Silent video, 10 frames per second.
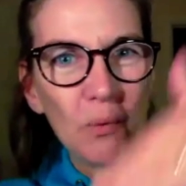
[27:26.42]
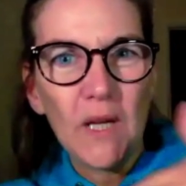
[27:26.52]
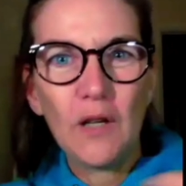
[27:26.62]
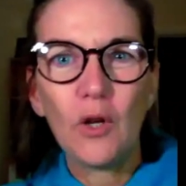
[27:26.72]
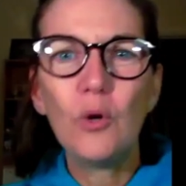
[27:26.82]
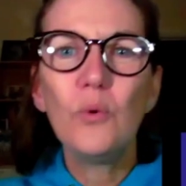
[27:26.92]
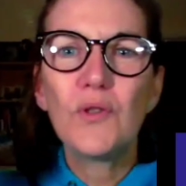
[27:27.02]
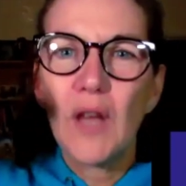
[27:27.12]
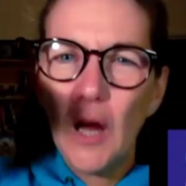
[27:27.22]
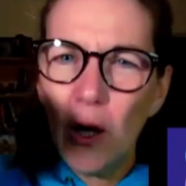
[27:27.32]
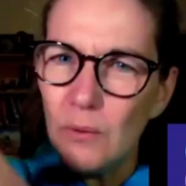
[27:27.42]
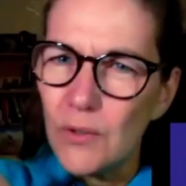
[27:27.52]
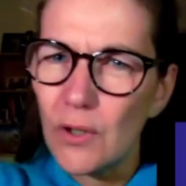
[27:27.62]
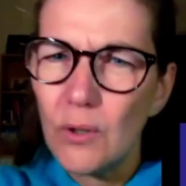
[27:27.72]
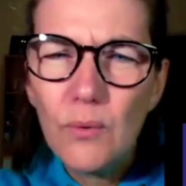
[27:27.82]
between who's the
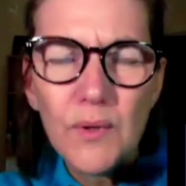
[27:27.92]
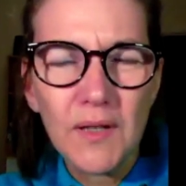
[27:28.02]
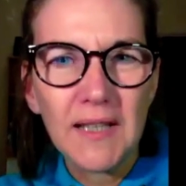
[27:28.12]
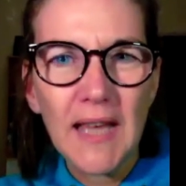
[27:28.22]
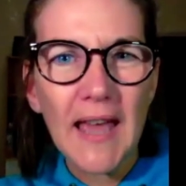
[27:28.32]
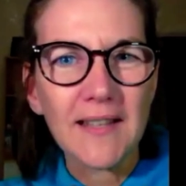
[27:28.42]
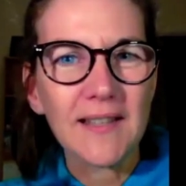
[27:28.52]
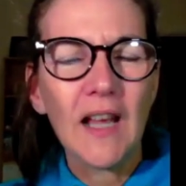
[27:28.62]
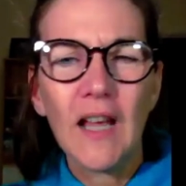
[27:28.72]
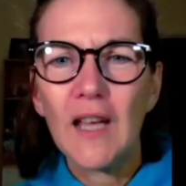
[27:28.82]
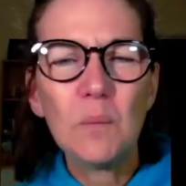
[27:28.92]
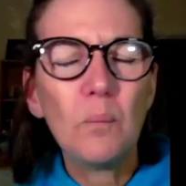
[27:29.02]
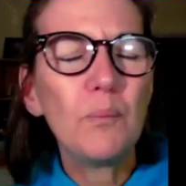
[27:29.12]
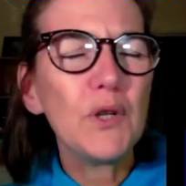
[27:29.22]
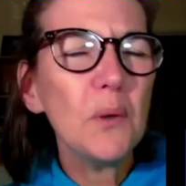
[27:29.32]
host, who's the guest, is
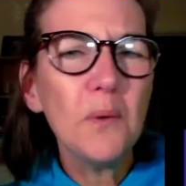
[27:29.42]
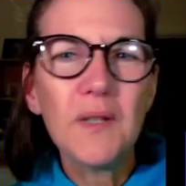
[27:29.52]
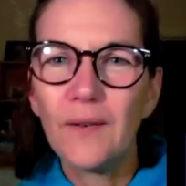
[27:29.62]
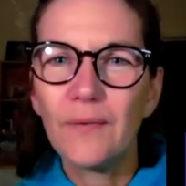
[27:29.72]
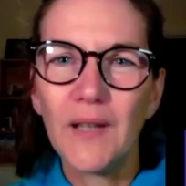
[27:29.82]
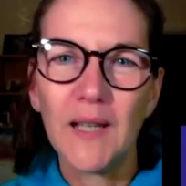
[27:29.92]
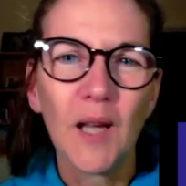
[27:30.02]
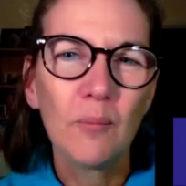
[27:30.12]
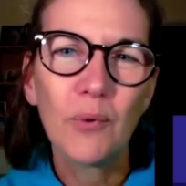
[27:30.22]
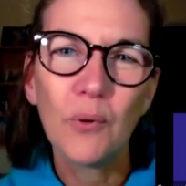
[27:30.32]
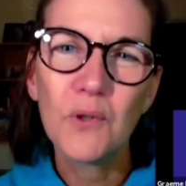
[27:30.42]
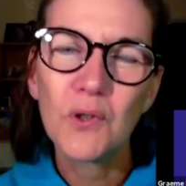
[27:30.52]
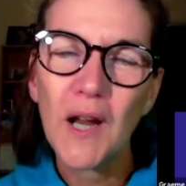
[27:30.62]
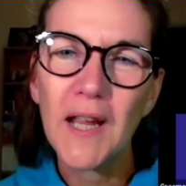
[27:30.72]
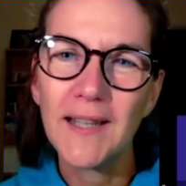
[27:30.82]
beautifully
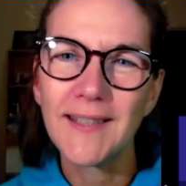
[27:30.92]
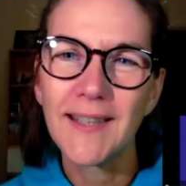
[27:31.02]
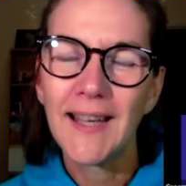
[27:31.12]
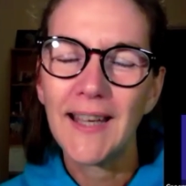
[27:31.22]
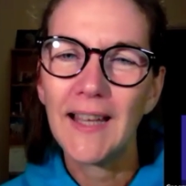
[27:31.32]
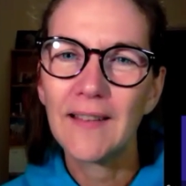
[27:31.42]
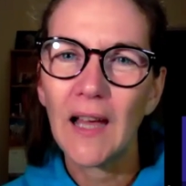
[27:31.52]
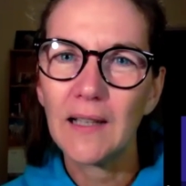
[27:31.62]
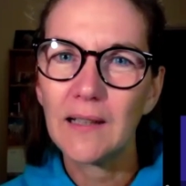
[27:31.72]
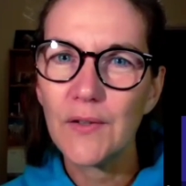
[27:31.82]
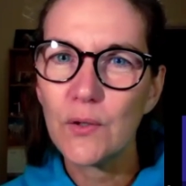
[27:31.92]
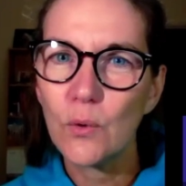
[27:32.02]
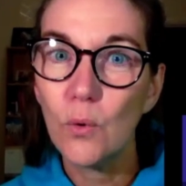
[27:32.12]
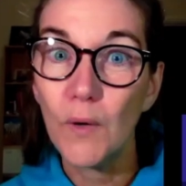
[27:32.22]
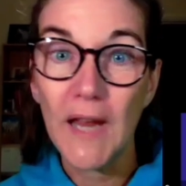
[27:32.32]
portrayed in that little
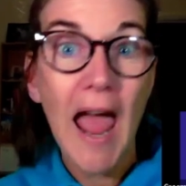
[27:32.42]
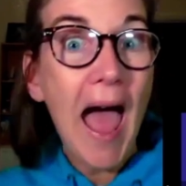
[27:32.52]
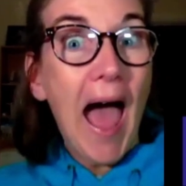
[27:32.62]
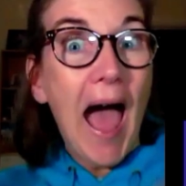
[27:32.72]
story.